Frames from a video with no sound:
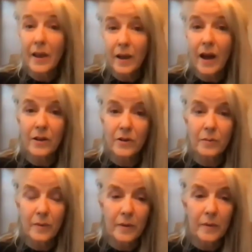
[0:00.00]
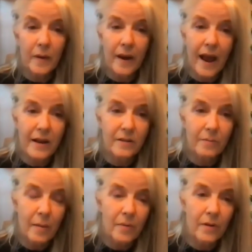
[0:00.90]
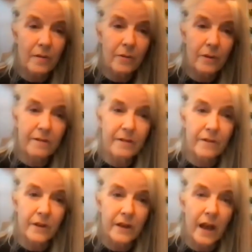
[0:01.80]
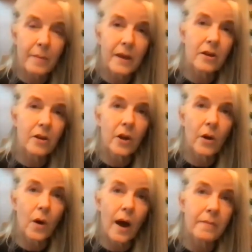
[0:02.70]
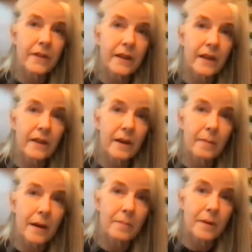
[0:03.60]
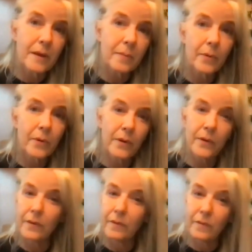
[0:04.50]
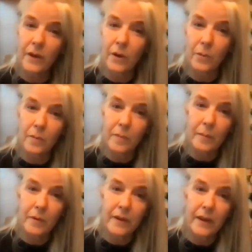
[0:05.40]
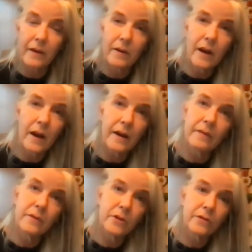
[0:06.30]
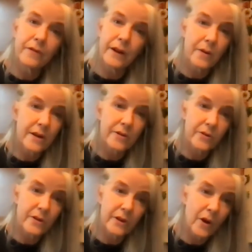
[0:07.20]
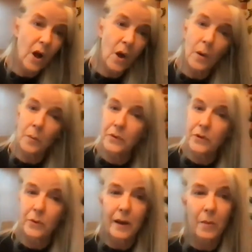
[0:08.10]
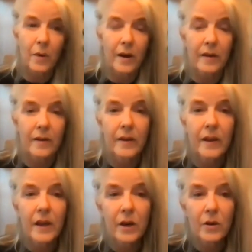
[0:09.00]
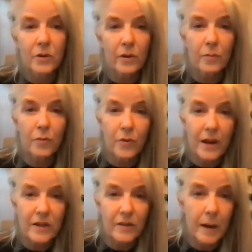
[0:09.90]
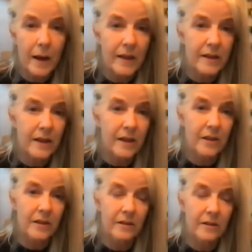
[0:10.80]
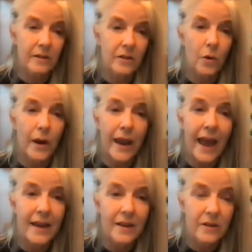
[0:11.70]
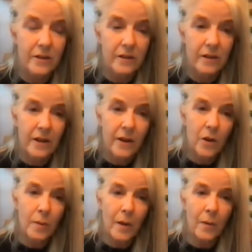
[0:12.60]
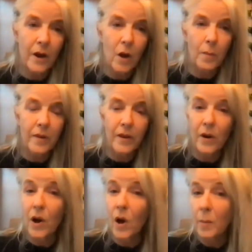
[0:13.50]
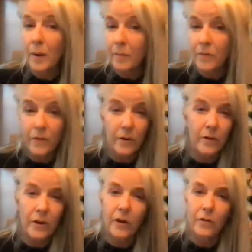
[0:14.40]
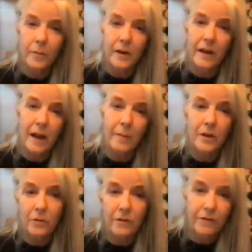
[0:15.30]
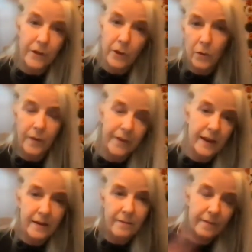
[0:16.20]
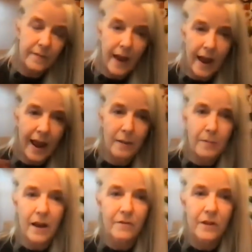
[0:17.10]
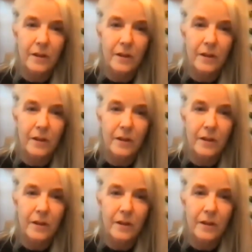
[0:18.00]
I used to be an active member of 350. I mean, you know, I'm thinking that it might be people, you know, people that do fundraisers in their homes who might want to, you know, sort of progressive politics doyens who might want to open their home up for, you know, for me to come and do a few and then hand me off to